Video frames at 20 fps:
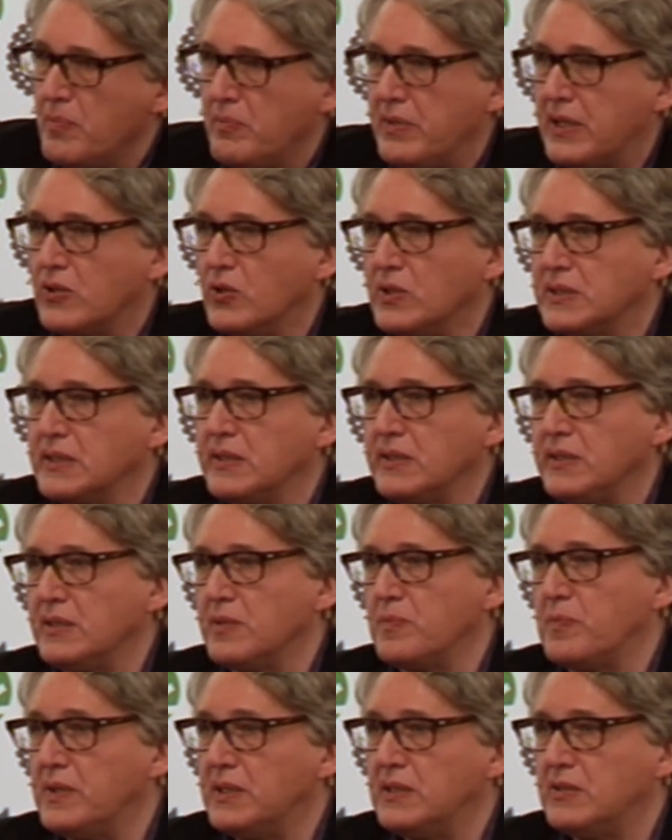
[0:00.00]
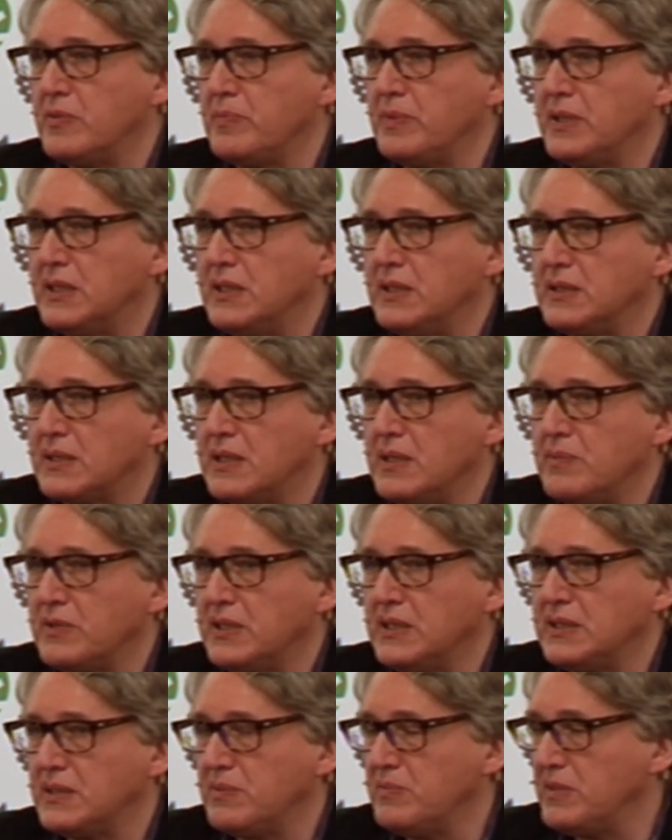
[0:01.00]
because the real power behind
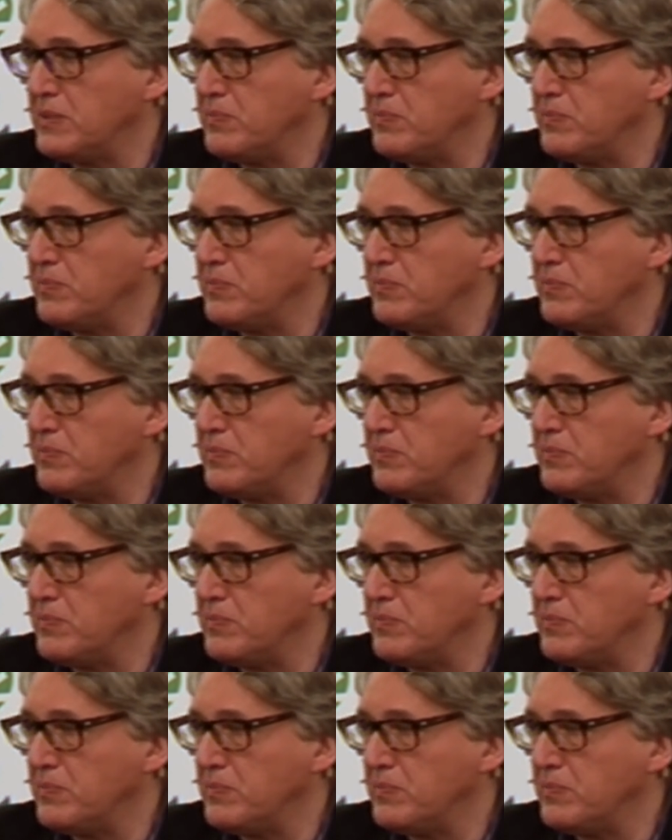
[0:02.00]
capitalism